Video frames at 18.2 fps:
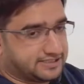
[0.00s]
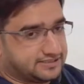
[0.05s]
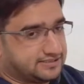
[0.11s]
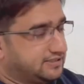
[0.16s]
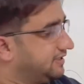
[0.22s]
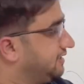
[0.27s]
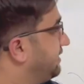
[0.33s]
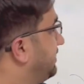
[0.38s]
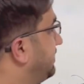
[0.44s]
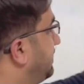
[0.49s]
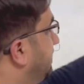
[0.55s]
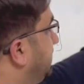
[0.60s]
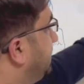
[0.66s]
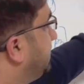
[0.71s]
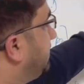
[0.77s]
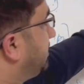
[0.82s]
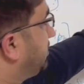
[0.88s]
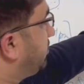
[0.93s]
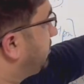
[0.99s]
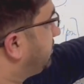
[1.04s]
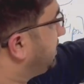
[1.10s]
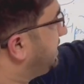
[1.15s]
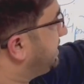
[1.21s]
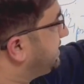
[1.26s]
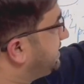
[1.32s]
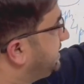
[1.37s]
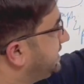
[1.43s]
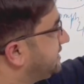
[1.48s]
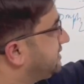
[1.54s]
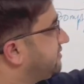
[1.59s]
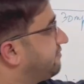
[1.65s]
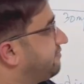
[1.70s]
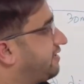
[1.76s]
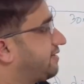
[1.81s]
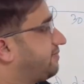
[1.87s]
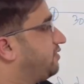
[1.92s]
it. The total is this,
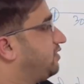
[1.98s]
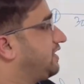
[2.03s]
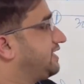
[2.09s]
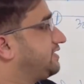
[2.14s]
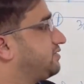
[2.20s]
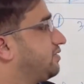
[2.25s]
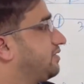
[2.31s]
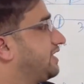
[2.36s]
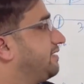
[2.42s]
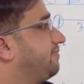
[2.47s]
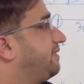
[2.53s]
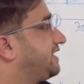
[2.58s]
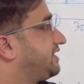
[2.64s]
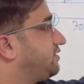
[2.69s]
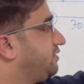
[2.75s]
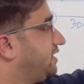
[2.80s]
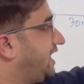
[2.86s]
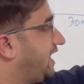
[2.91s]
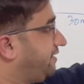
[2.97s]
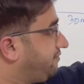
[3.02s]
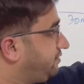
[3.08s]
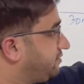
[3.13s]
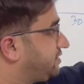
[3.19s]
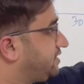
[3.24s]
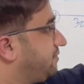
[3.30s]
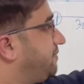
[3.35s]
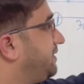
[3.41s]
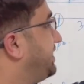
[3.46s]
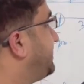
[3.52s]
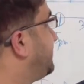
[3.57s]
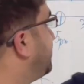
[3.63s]
formula is okay, but you have to split